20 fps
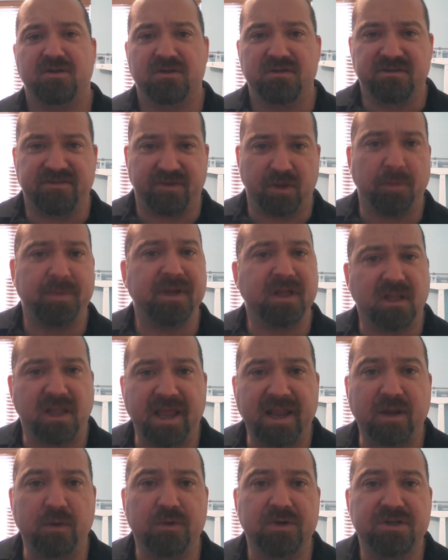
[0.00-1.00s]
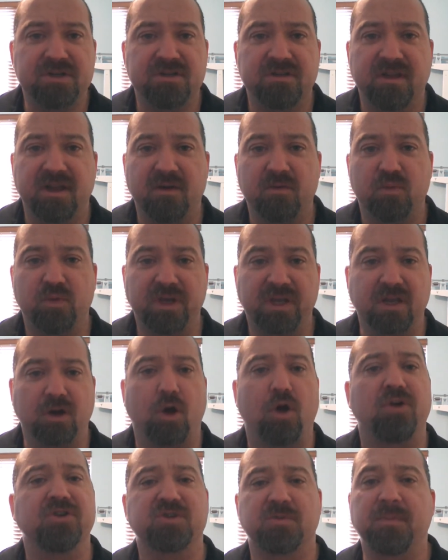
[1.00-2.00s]
developing a language that we can
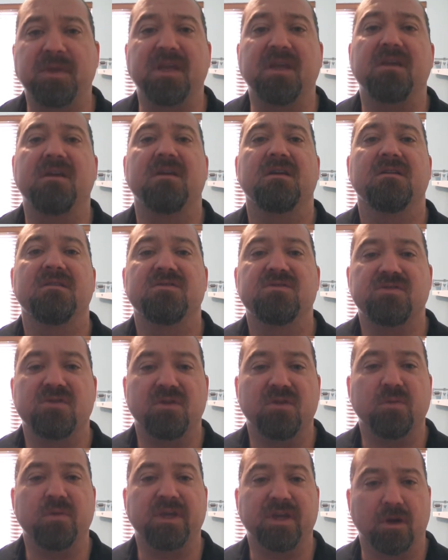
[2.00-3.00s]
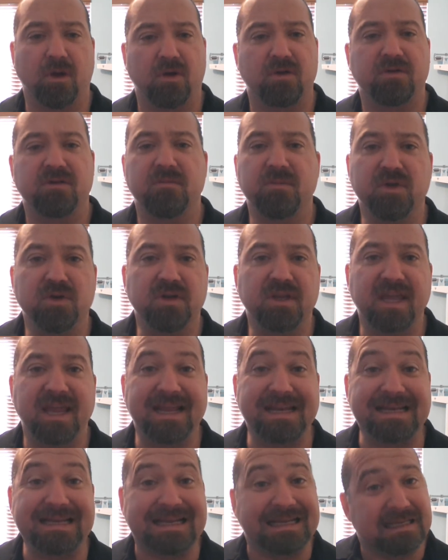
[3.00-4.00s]
all speak so that we can all
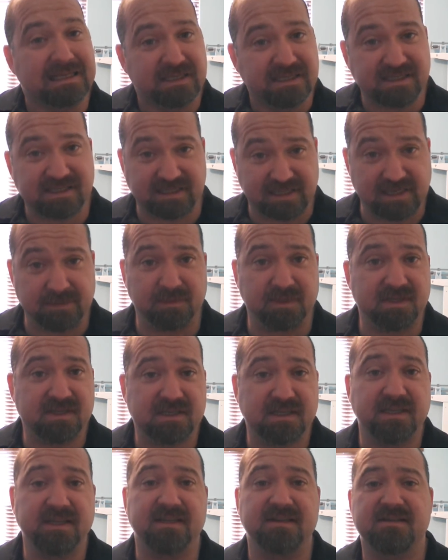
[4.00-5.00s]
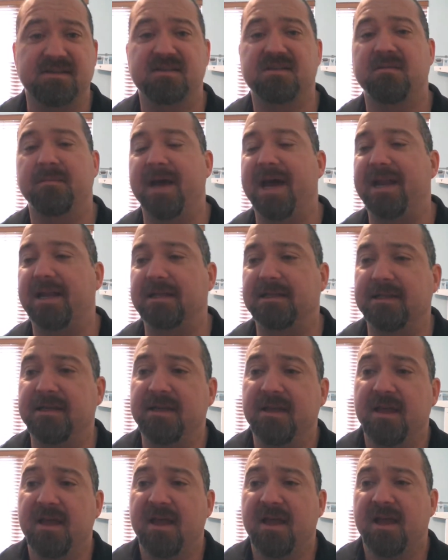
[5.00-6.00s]
communicate seamlessly and systematically.
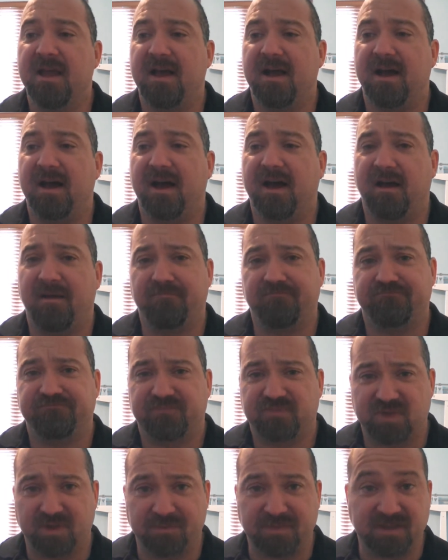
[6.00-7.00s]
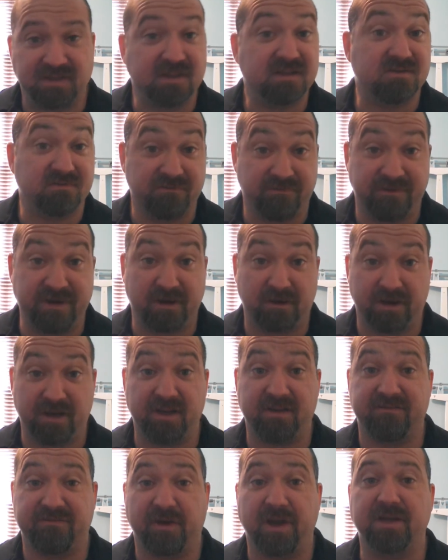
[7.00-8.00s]
Something that's
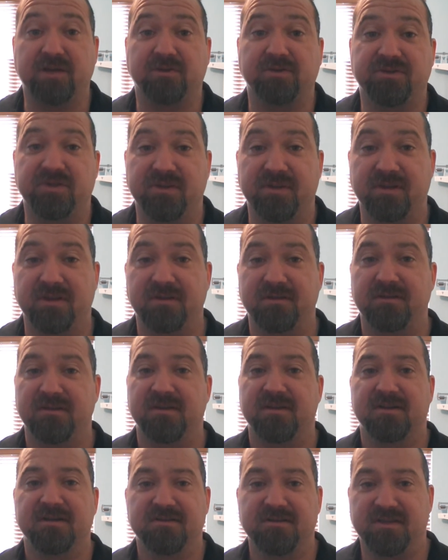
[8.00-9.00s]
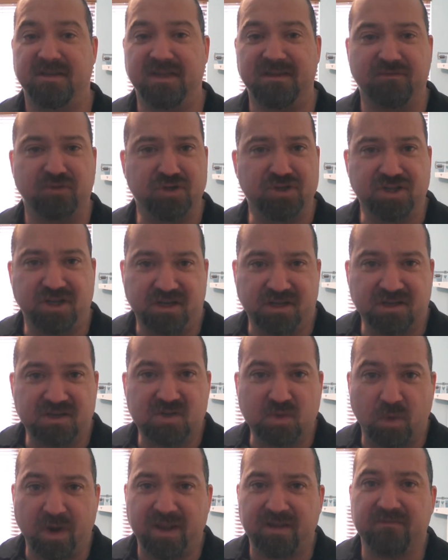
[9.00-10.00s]
very vital to the EvilGenius
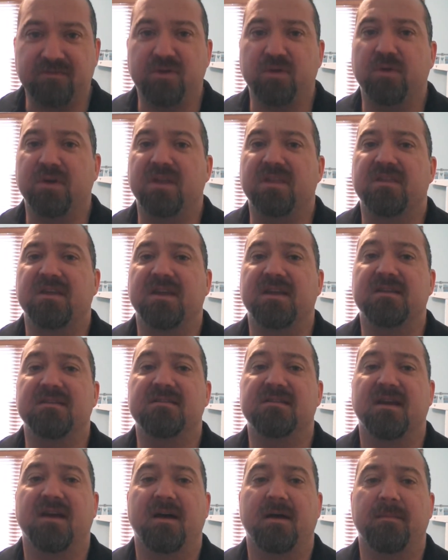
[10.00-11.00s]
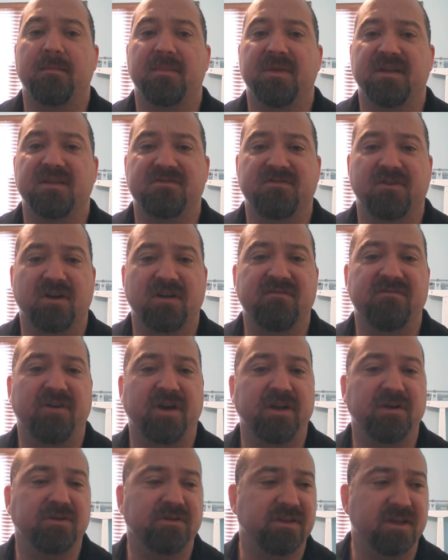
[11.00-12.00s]
way of doing things. It's very
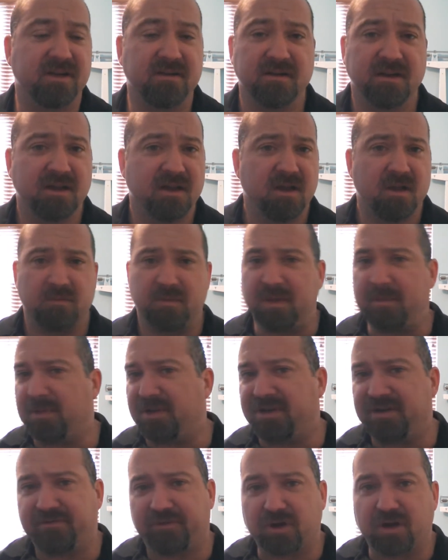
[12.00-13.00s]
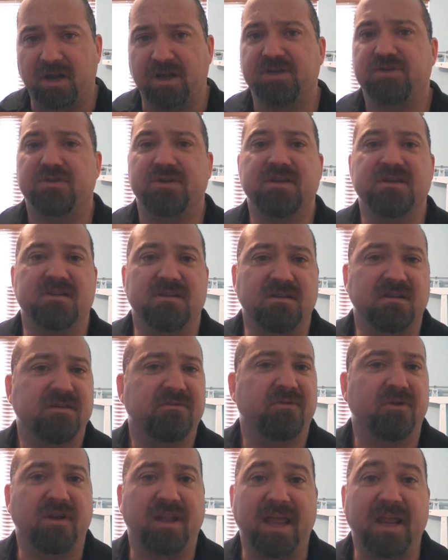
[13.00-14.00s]
vital that people in different countries and
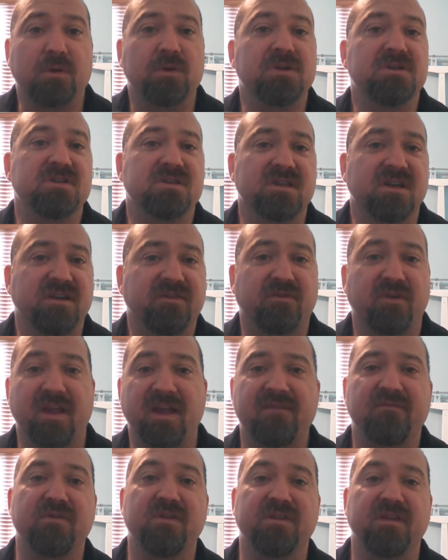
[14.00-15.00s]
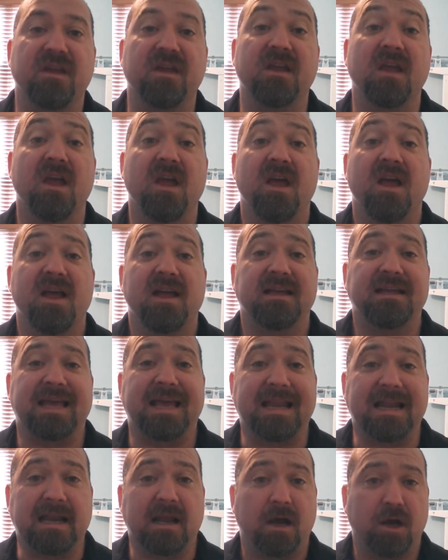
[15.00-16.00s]
different languages and different everything
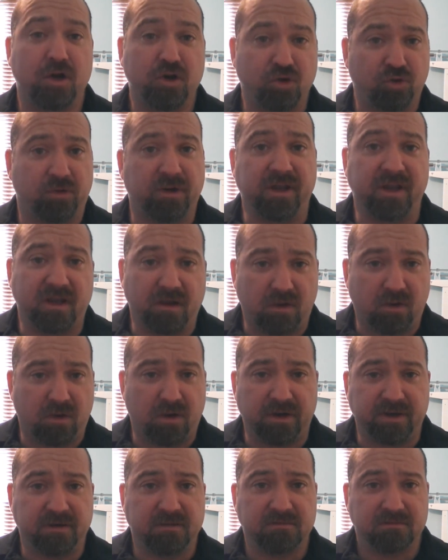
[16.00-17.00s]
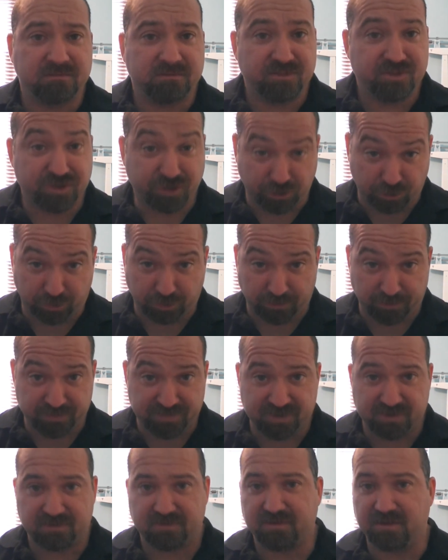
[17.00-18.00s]
can agree on
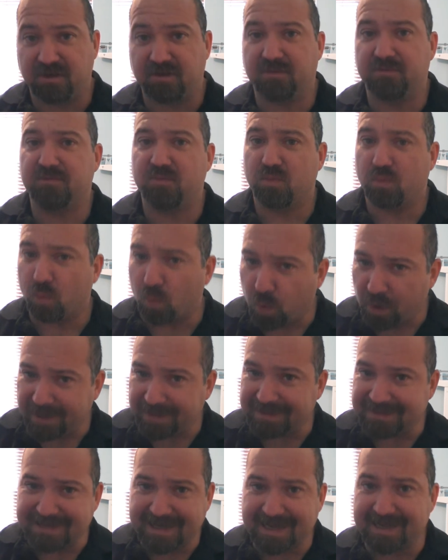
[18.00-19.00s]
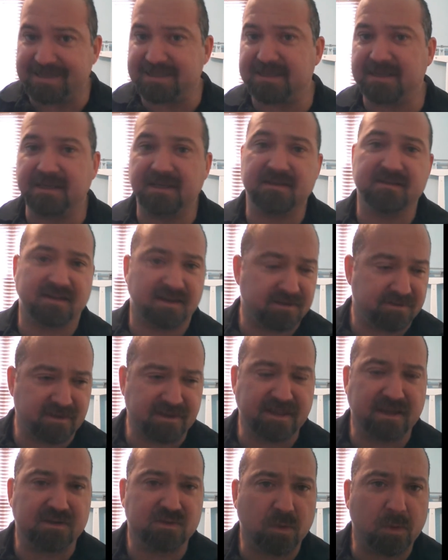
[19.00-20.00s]
terms. You know, what intensity is. I think
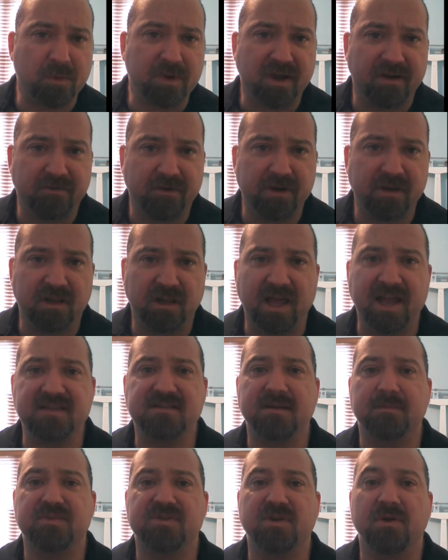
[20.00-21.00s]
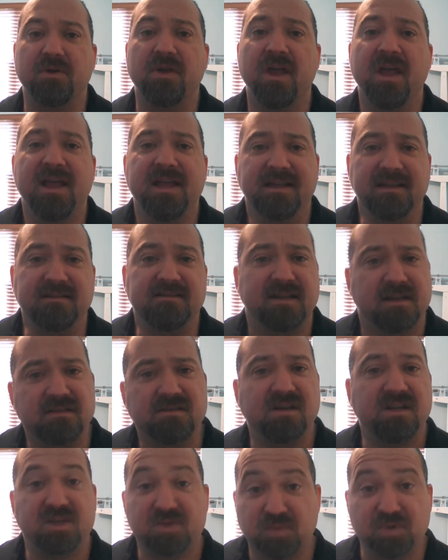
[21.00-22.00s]
that's what we covered in the last episode.
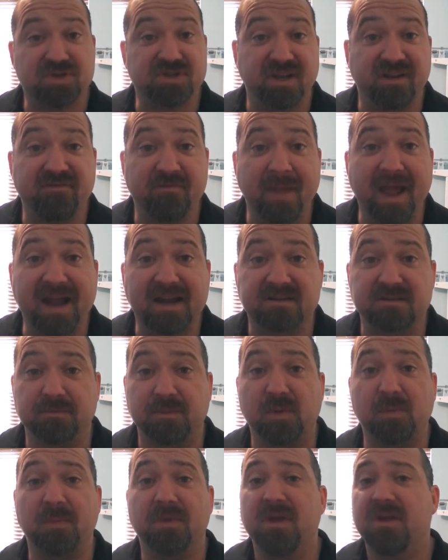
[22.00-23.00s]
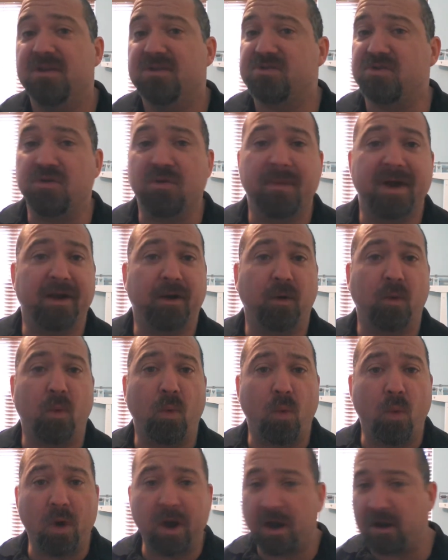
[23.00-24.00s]
Intensity is percent of maximum. So no matter
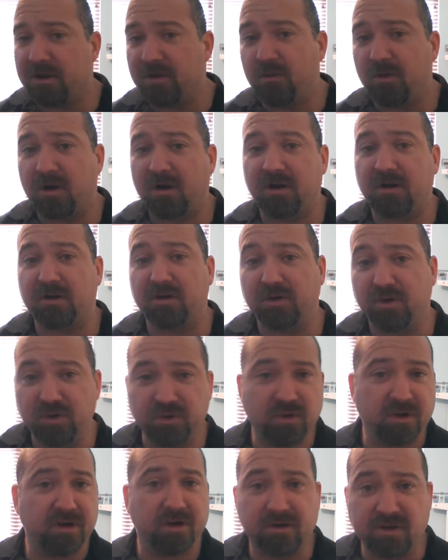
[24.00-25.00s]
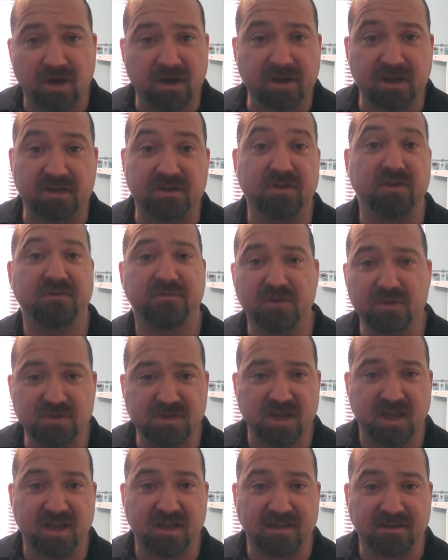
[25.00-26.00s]
where you are or who you're talking to, if you
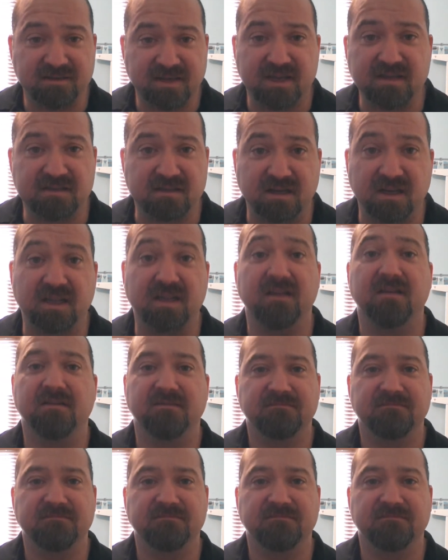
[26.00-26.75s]
say intensity,